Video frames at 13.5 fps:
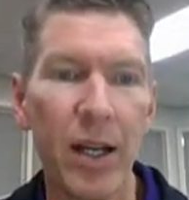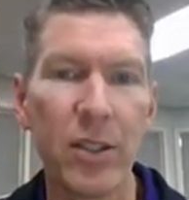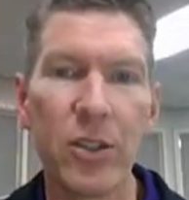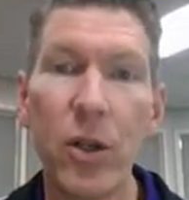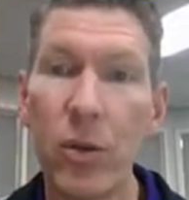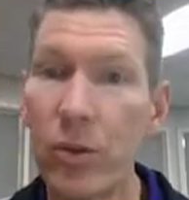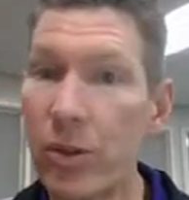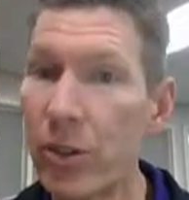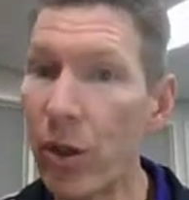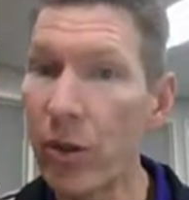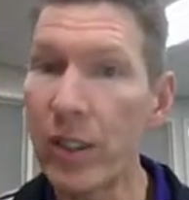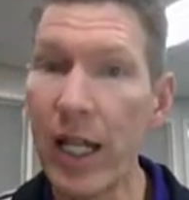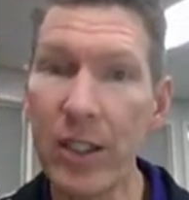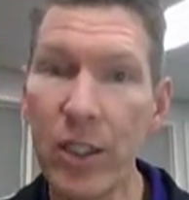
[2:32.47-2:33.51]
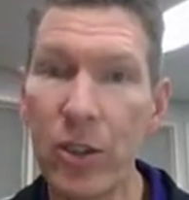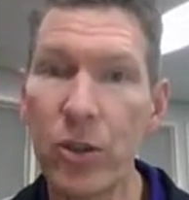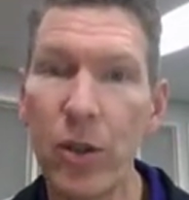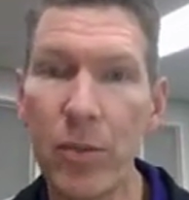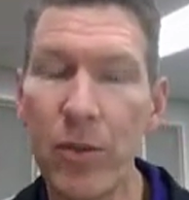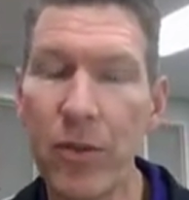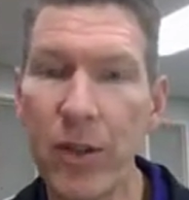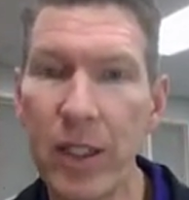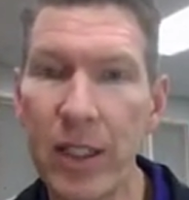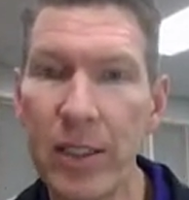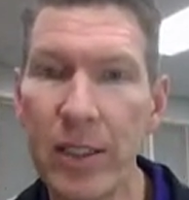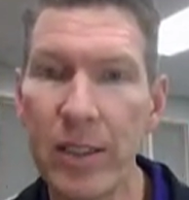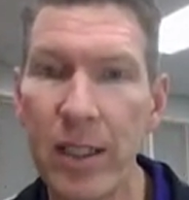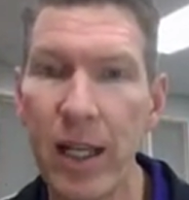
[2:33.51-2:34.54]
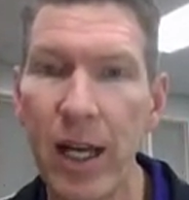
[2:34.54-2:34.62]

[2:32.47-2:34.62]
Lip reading: So glad that you joined me for this.